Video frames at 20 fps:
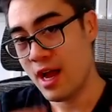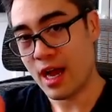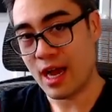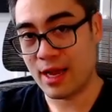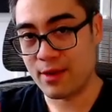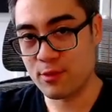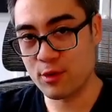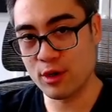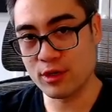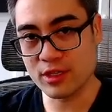
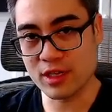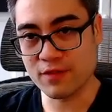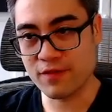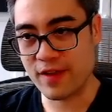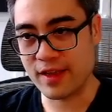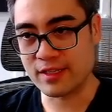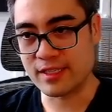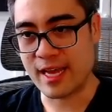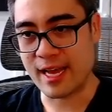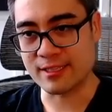I rolled on
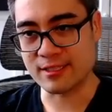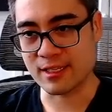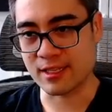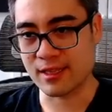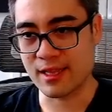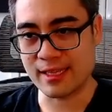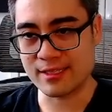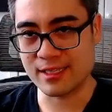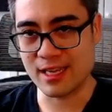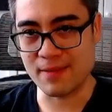
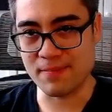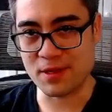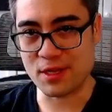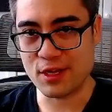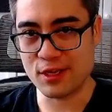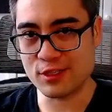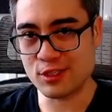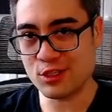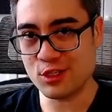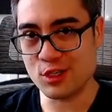Fantastic last night
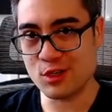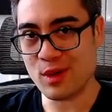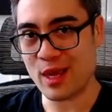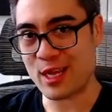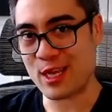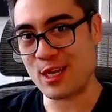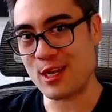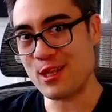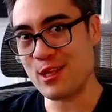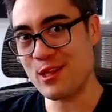because,
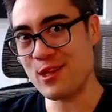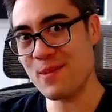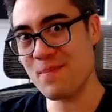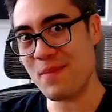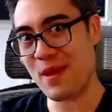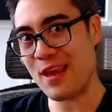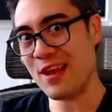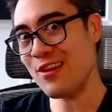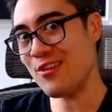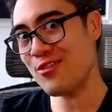I get a little
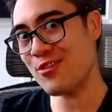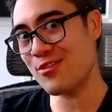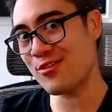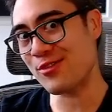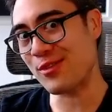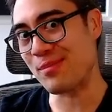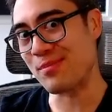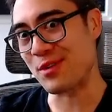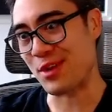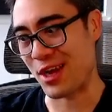
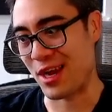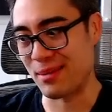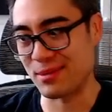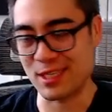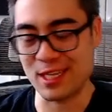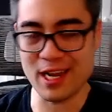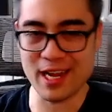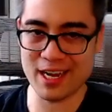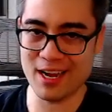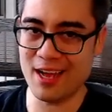impatient
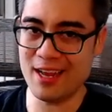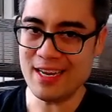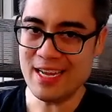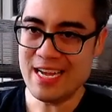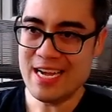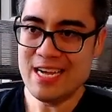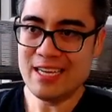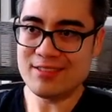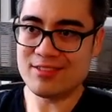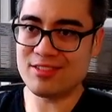sometimes. And I got
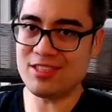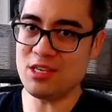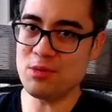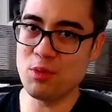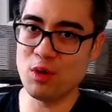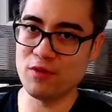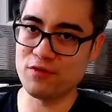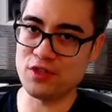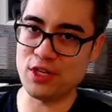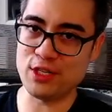
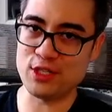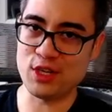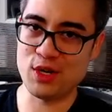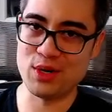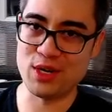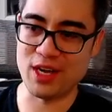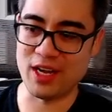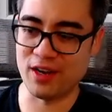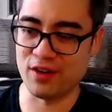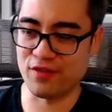Seawolf
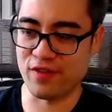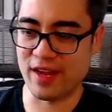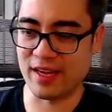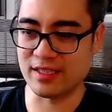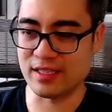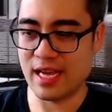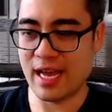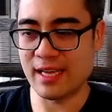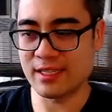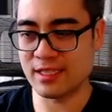Daytona on
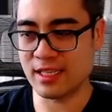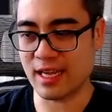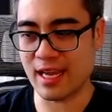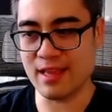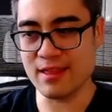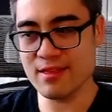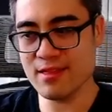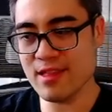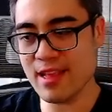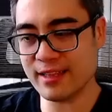
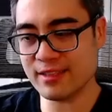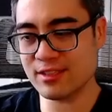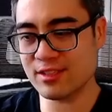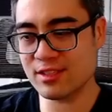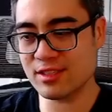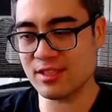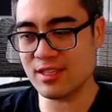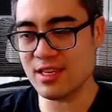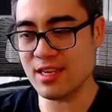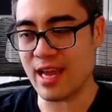Fantastic, and let's
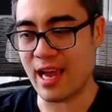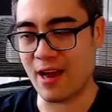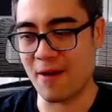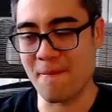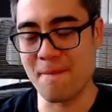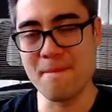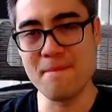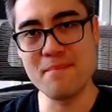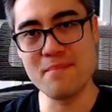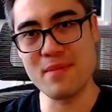see
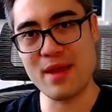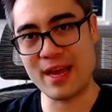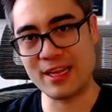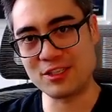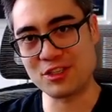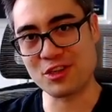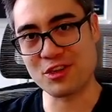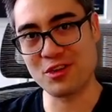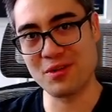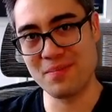how
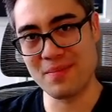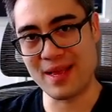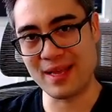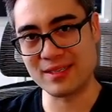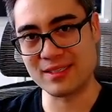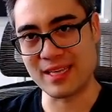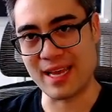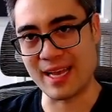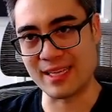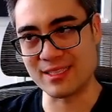magical
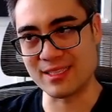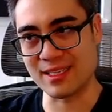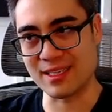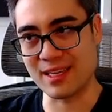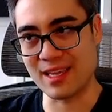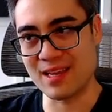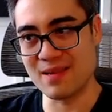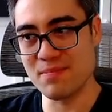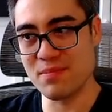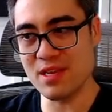
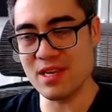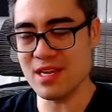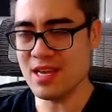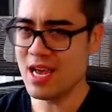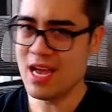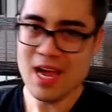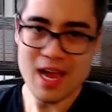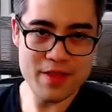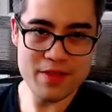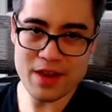Mantastic'c can be.
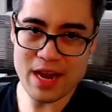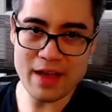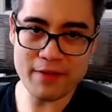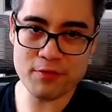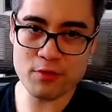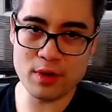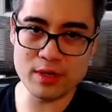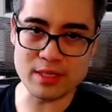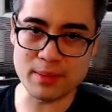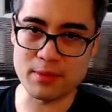And then
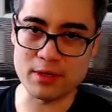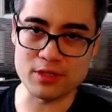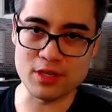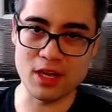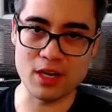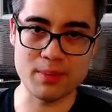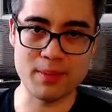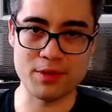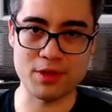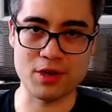afterwards, I'm going to
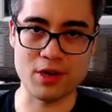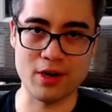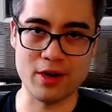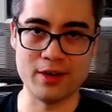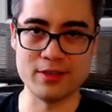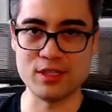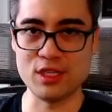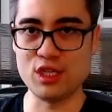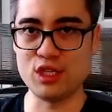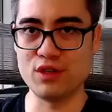talk about the
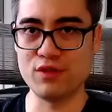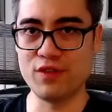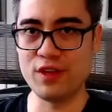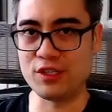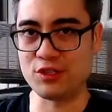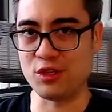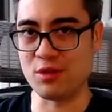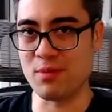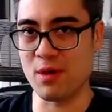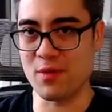cards
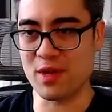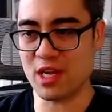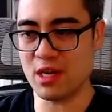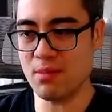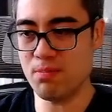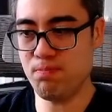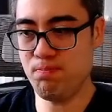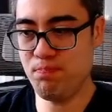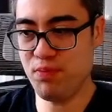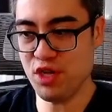individually. But we get a
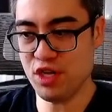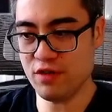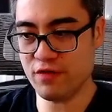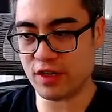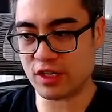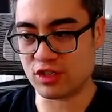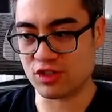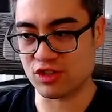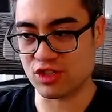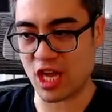bit of
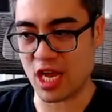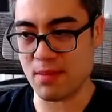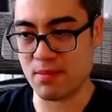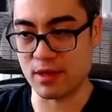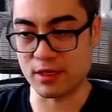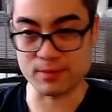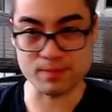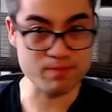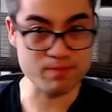excitement.